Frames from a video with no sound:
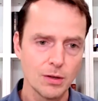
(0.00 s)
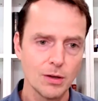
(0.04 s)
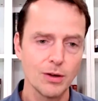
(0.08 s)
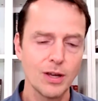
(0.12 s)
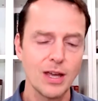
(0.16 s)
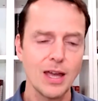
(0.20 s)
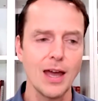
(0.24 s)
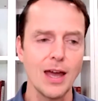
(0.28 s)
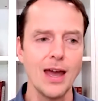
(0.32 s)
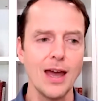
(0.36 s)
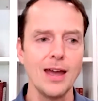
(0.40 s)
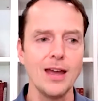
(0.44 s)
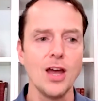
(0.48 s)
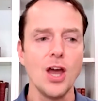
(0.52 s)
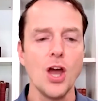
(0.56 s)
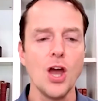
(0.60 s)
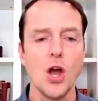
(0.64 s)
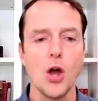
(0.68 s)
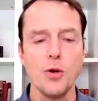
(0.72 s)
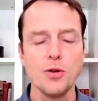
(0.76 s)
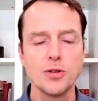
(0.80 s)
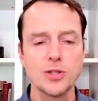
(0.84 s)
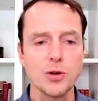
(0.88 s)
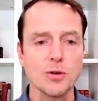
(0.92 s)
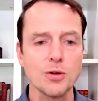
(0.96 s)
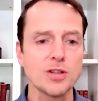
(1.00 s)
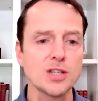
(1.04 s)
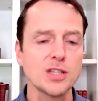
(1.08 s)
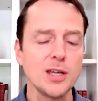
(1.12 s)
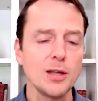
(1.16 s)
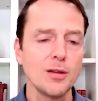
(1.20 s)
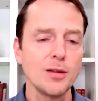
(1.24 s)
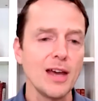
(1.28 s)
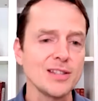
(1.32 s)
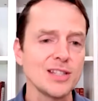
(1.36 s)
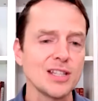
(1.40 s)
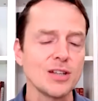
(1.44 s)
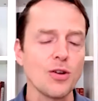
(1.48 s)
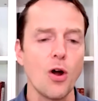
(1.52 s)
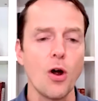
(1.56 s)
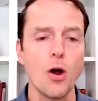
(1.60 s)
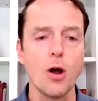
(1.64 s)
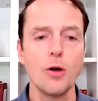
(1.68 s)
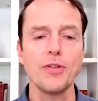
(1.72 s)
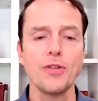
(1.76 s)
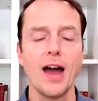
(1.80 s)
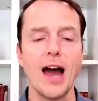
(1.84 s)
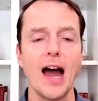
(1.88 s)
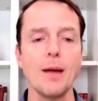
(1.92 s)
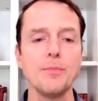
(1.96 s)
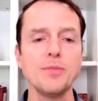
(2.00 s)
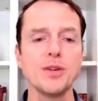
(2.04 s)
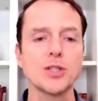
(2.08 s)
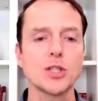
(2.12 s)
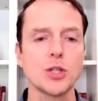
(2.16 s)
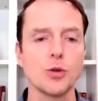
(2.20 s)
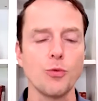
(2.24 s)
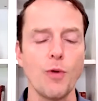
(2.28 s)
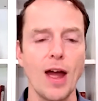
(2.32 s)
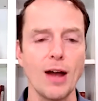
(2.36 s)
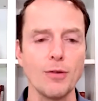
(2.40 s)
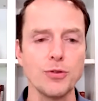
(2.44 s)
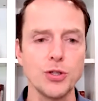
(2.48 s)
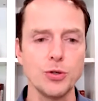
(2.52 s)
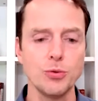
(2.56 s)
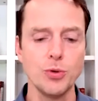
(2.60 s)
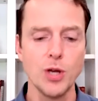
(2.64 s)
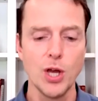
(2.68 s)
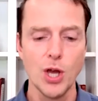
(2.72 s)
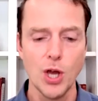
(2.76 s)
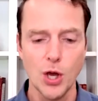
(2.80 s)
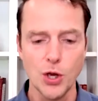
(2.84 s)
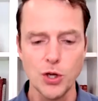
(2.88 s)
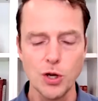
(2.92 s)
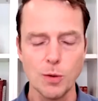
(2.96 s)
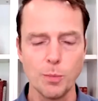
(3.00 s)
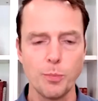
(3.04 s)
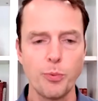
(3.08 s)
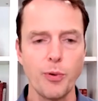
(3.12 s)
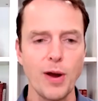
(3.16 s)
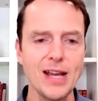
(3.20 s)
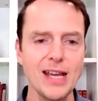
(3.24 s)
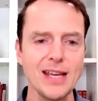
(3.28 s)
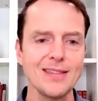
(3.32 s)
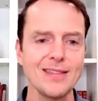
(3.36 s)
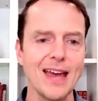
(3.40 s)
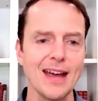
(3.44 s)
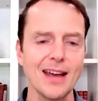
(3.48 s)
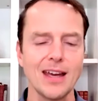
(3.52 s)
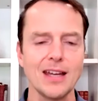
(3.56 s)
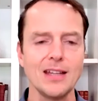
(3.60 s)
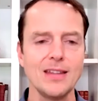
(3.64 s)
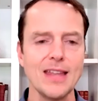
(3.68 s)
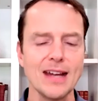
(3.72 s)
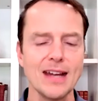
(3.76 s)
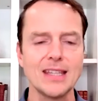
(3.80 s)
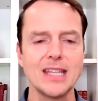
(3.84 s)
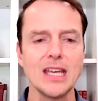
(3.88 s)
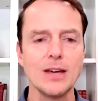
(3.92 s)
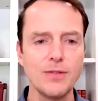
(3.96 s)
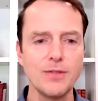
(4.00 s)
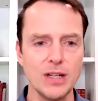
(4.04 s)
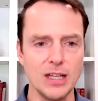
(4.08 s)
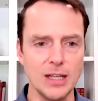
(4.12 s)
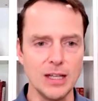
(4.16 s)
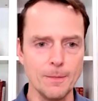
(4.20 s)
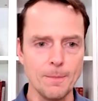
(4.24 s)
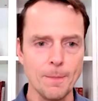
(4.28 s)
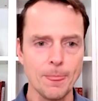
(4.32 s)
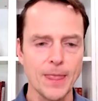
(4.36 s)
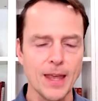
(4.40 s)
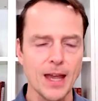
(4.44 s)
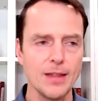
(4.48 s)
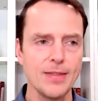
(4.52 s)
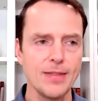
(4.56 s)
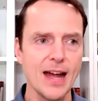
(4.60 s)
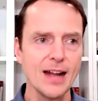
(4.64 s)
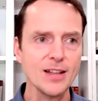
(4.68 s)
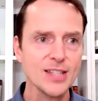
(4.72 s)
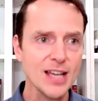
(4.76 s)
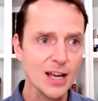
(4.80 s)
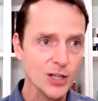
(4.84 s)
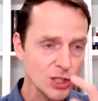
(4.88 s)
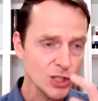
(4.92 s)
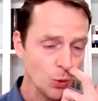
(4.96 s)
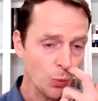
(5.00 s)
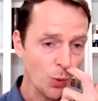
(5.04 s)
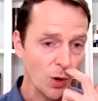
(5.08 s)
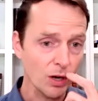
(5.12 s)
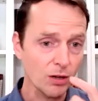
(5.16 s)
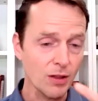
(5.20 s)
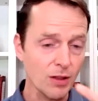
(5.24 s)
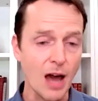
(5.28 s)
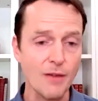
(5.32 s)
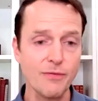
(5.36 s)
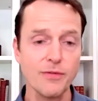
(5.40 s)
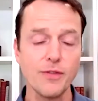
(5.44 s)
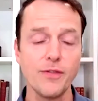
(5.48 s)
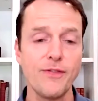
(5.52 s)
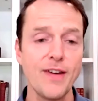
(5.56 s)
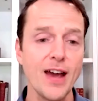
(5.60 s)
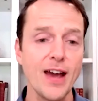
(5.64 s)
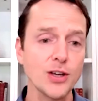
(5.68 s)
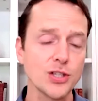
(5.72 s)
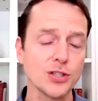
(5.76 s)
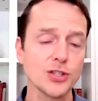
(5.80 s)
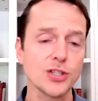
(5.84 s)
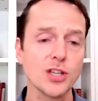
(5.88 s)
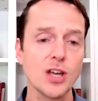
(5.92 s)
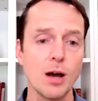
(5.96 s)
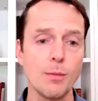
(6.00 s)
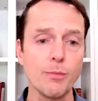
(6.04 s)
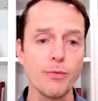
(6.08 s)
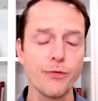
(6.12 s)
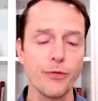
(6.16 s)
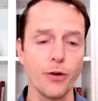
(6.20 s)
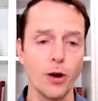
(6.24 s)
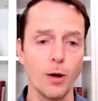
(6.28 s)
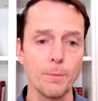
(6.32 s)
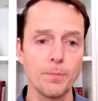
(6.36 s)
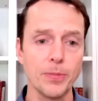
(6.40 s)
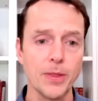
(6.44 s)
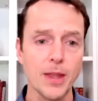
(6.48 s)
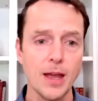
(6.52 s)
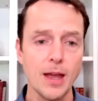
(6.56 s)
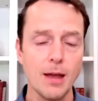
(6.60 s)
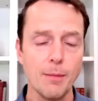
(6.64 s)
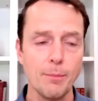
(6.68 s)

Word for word: Okay. We start sterilizing all the objects around you. You're breaking that connectivity. And that's actually where a lot of infections come from.